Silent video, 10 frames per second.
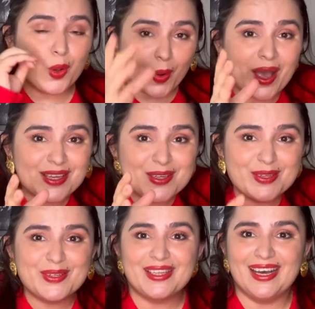and
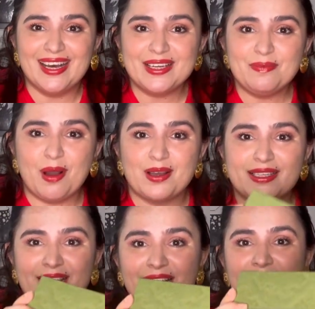do the
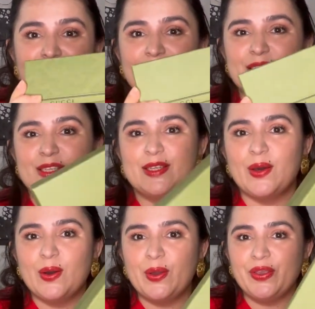unboxing.
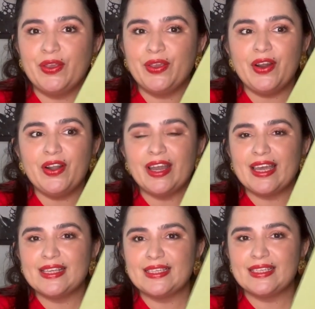So here
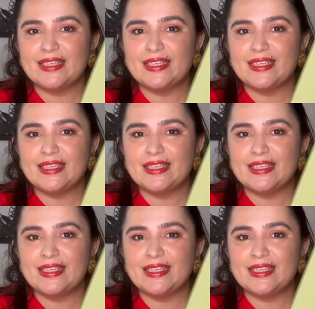is